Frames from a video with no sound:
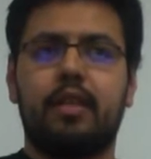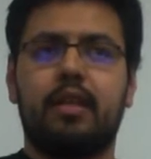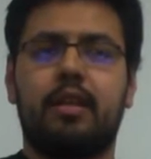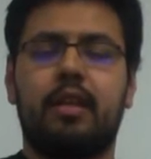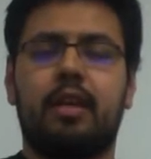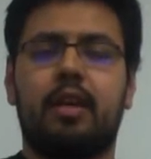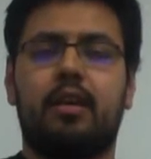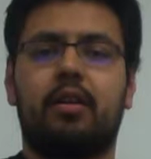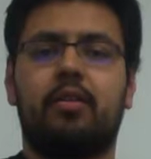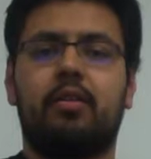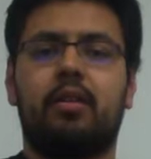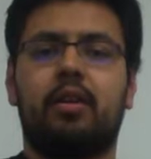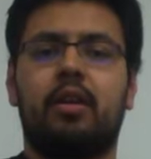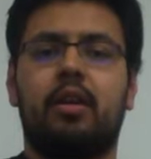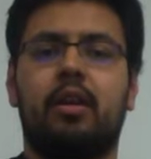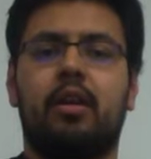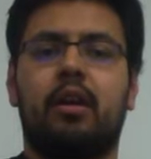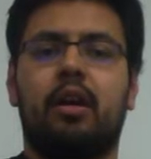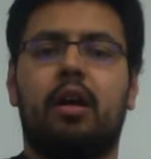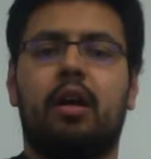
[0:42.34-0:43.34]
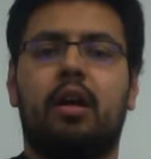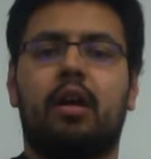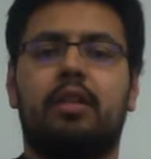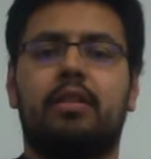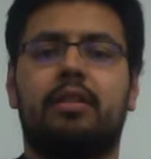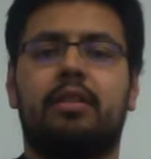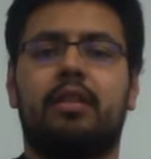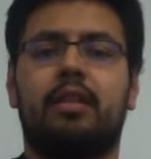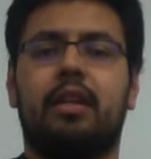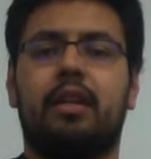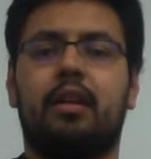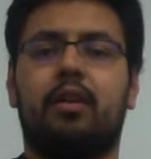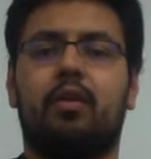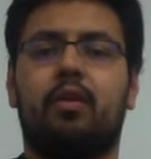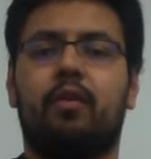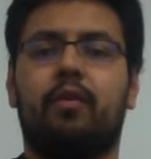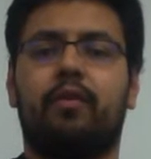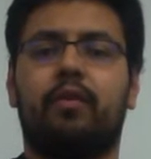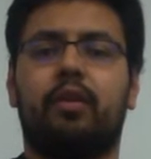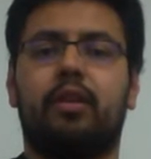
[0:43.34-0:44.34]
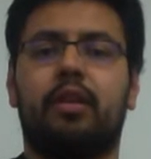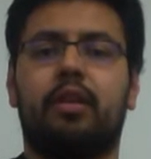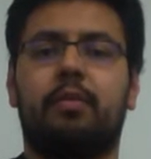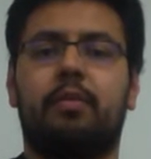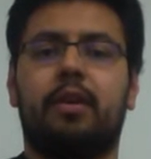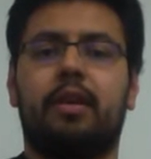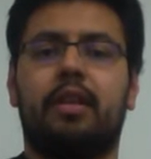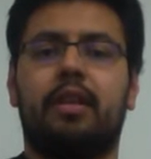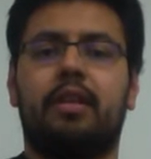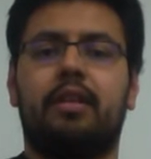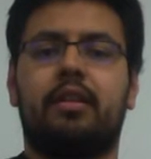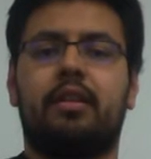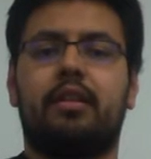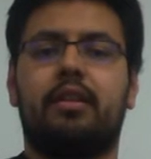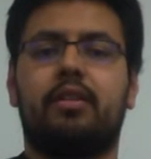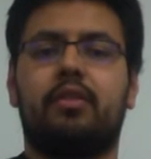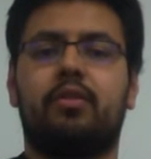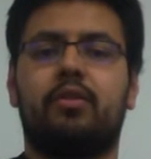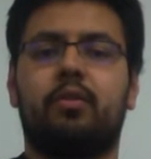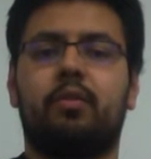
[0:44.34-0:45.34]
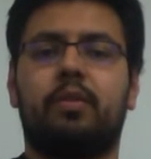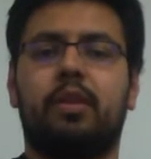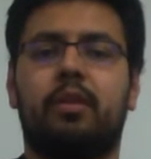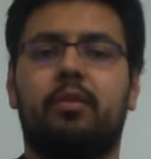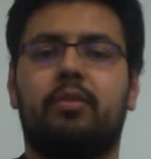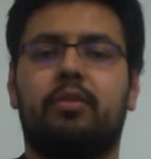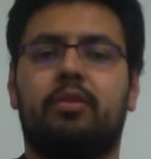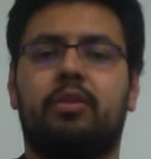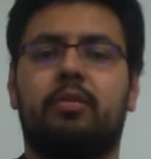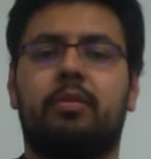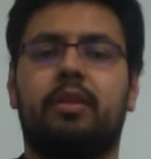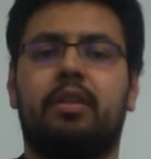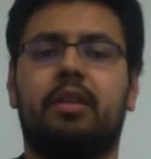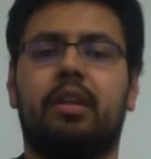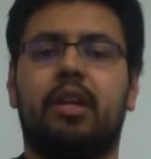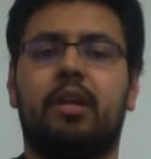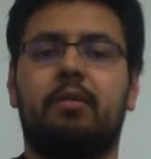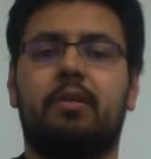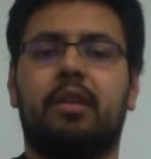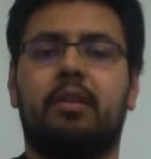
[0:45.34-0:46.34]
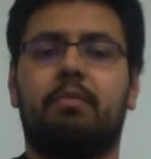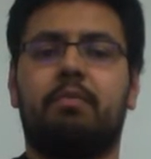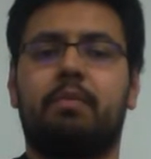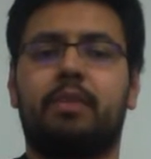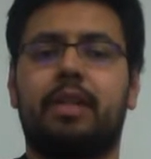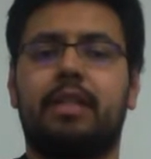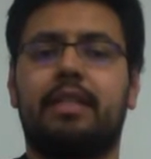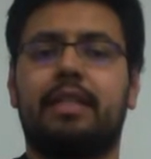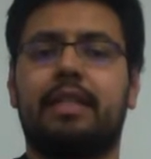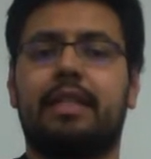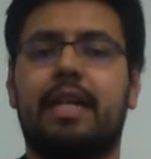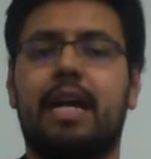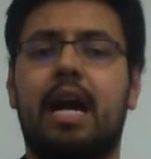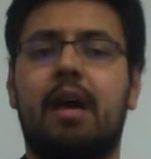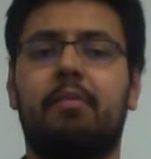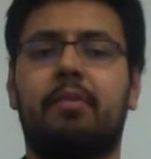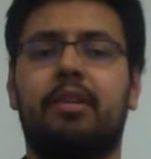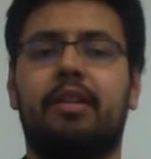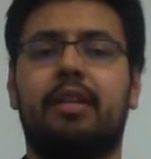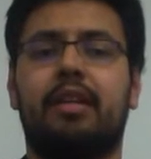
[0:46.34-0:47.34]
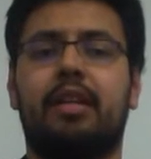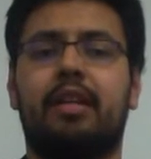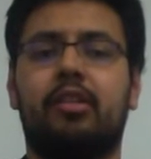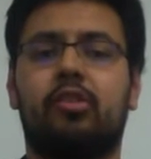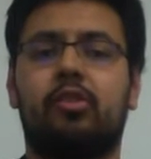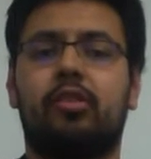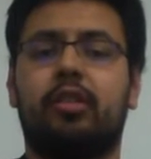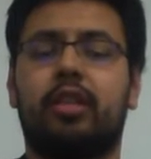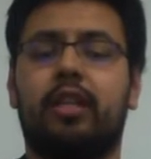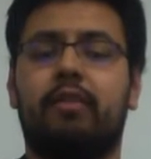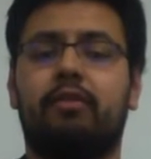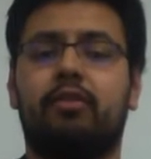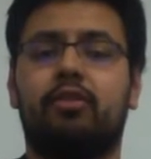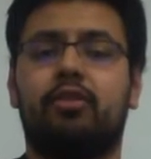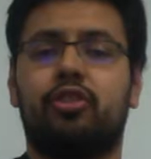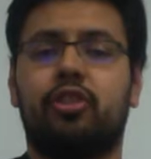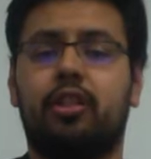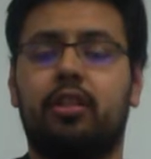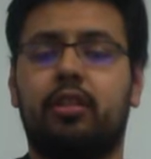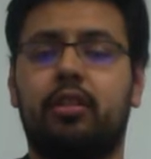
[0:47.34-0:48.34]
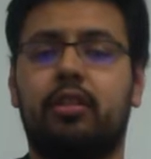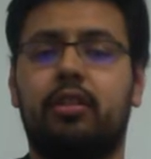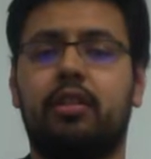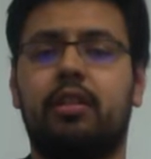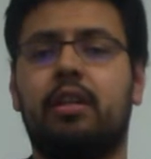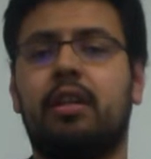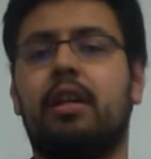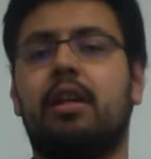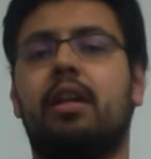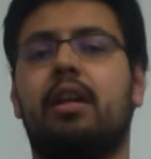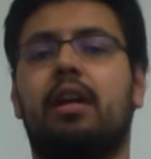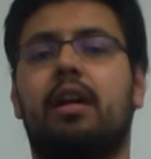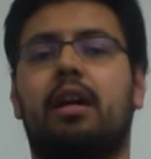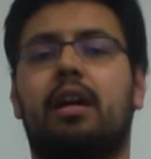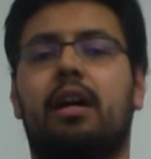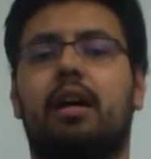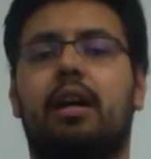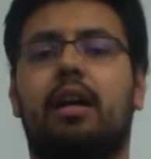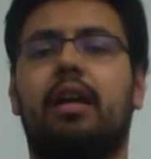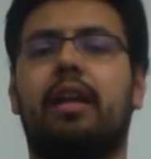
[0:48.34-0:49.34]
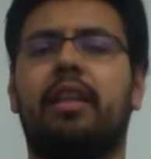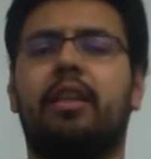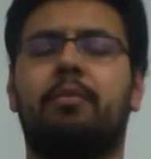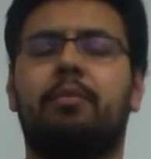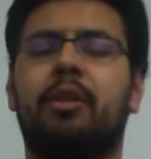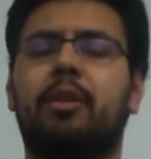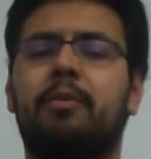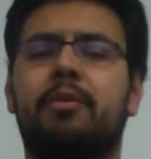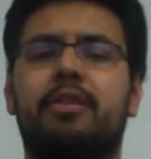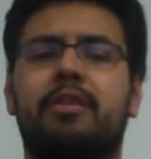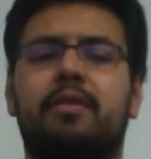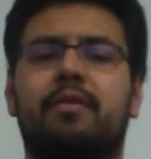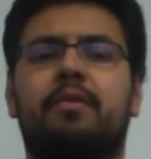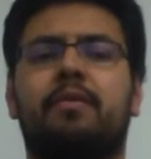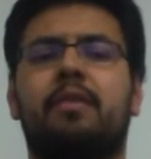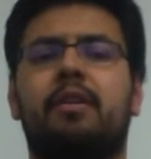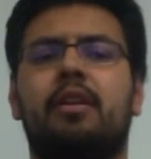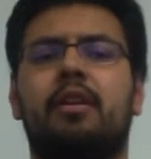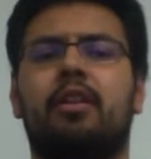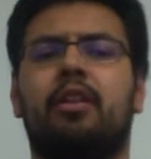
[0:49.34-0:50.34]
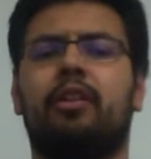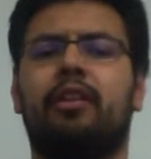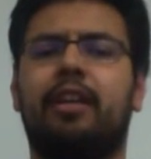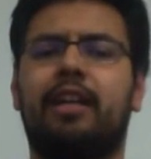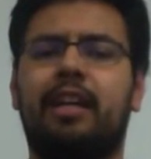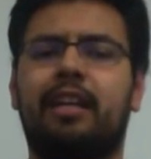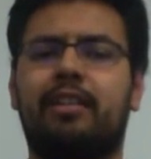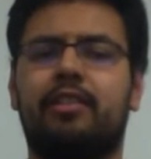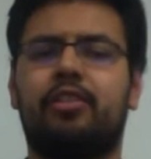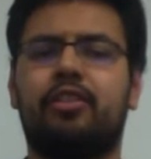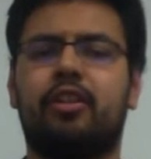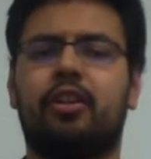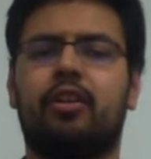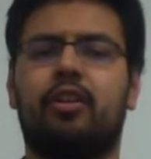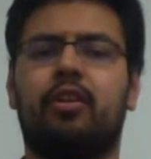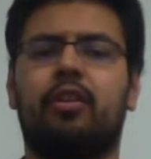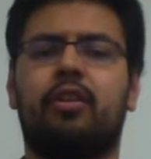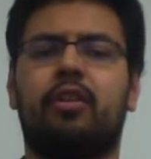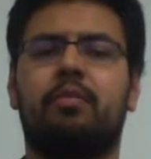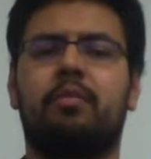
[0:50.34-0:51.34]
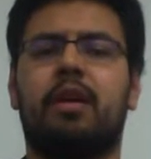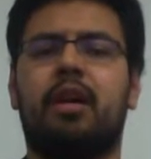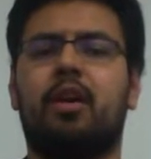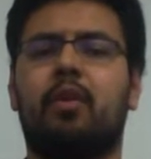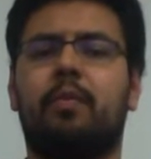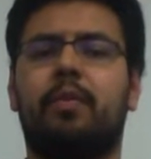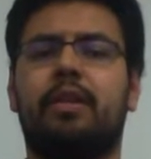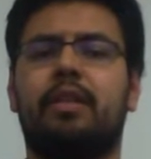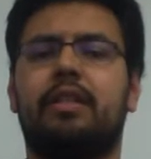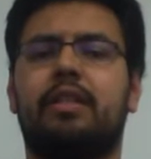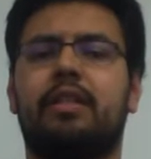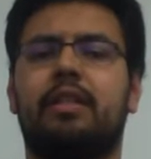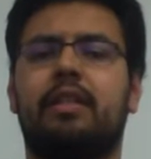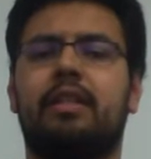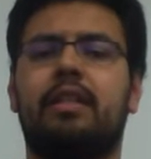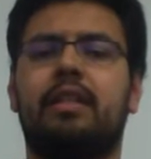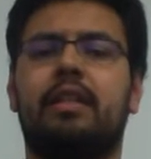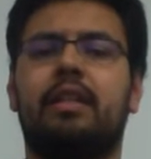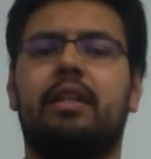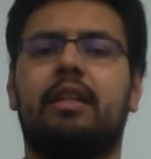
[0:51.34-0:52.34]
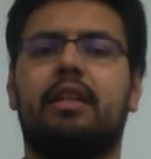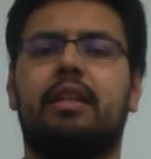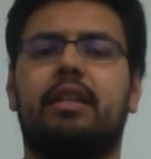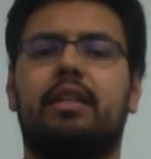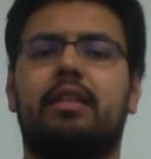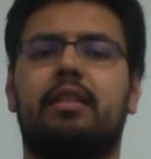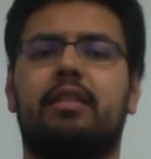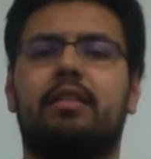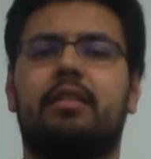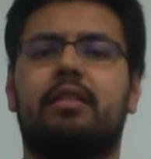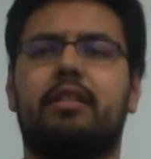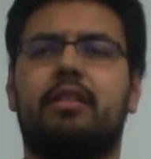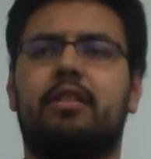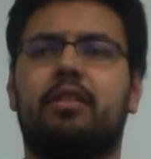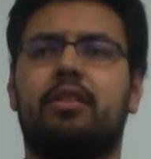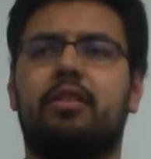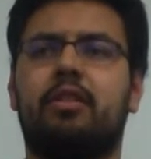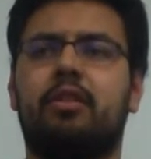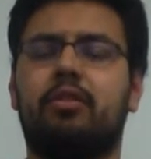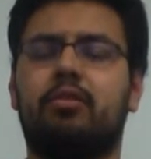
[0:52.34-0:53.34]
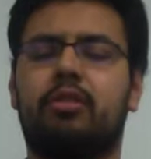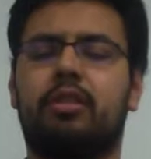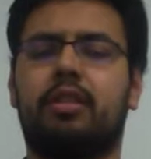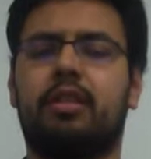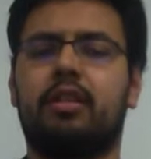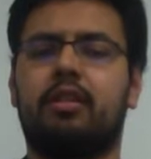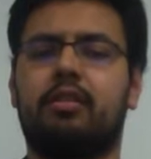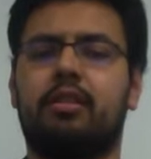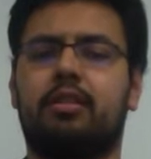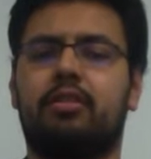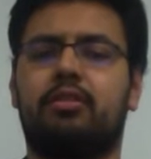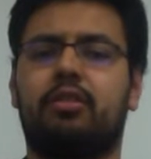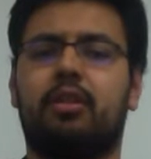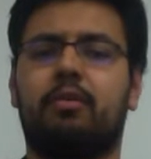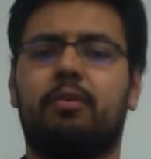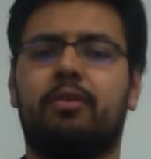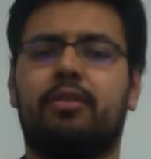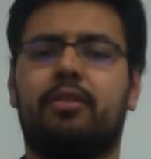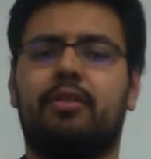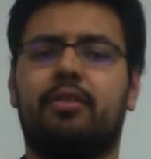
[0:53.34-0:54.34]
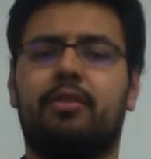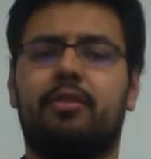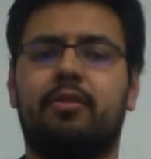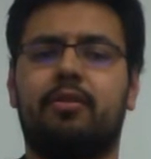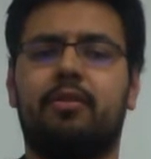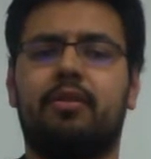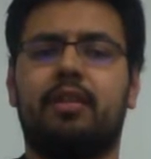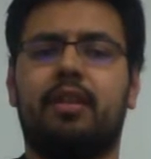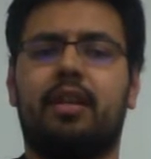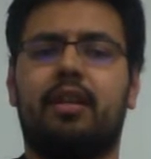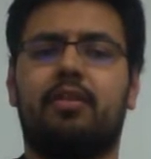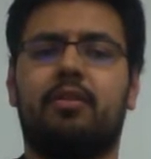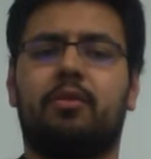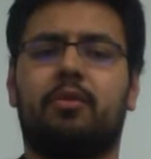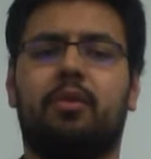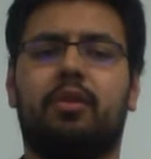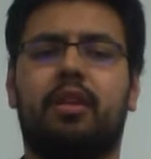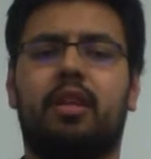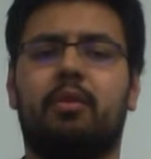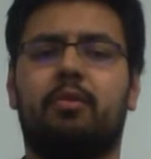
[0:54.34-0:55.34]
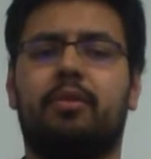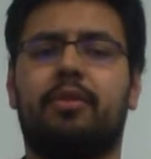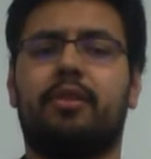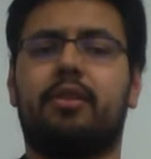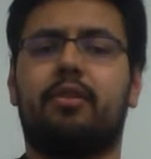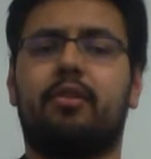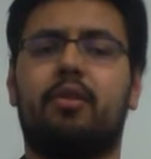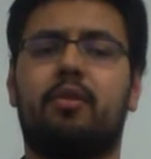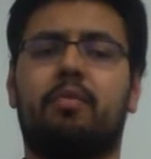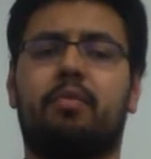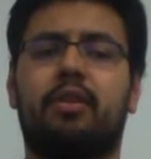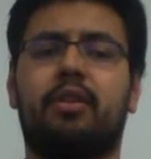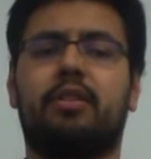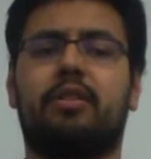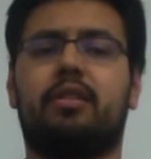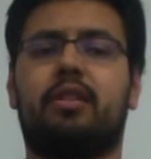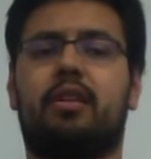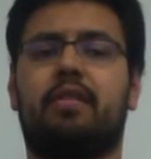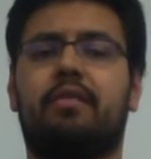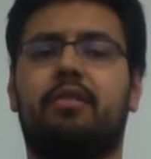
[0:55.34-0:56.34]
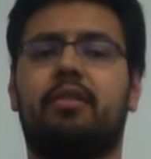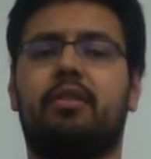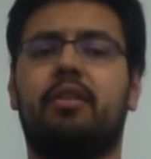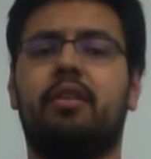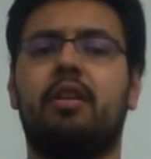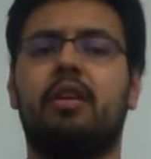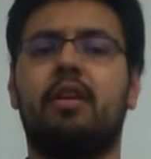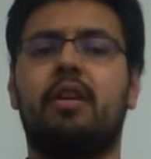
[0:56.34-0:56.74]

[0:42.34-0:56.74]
Now, today, hopefully, by the end of this, you'll be able to become a basic, competent, entry-level juggler. And the purpose of learning how to juggle, in my opinion, is it's a new skill that you're able to use, and you're really able to impress a lot of your